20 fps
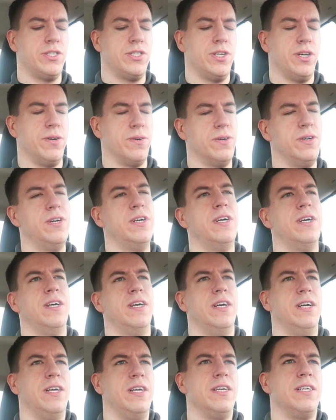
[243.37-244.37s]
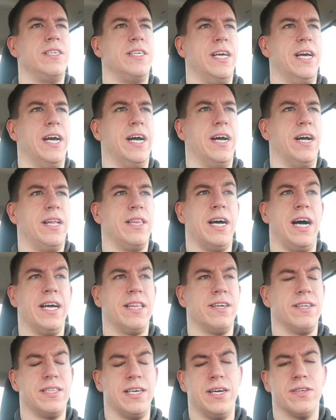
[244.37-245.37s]
So yeah, I
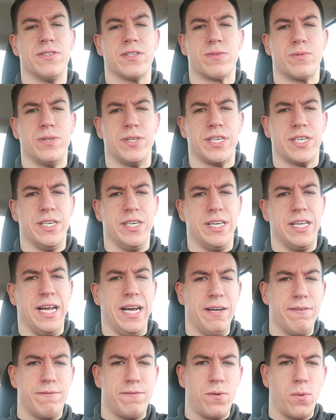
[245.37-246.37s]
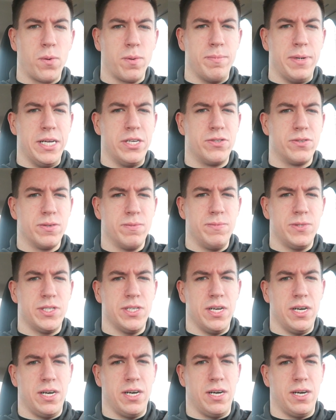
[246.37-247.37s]
thought the house looked really good. It had 4 bedrooms
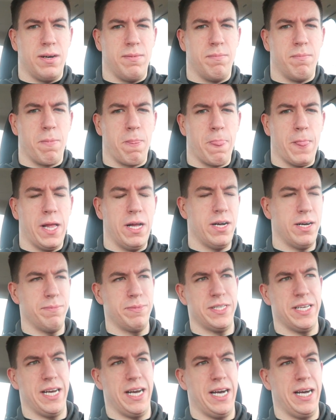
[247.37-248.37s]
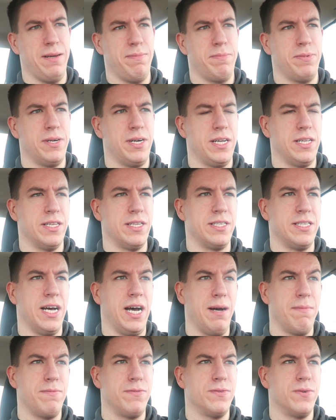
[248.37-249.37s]
up top on the
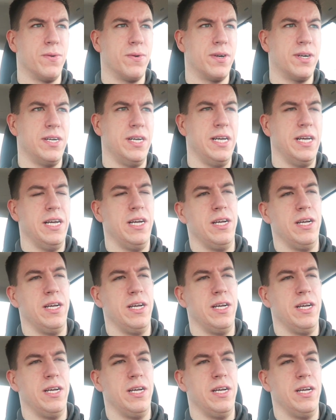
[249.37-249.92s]
top floor.